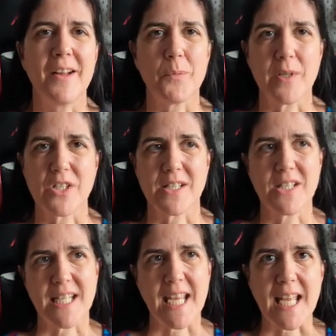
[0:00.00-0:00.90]
which is
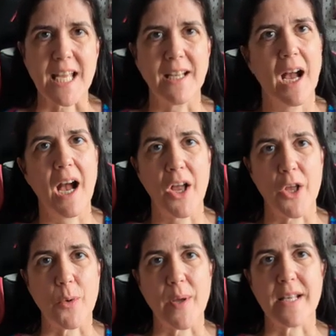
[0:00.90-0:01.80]
Dee,
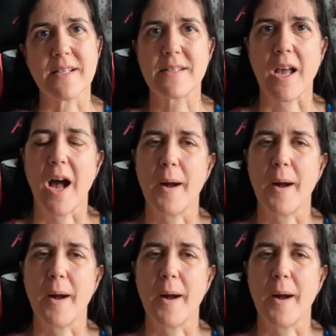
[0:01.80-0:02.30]
who is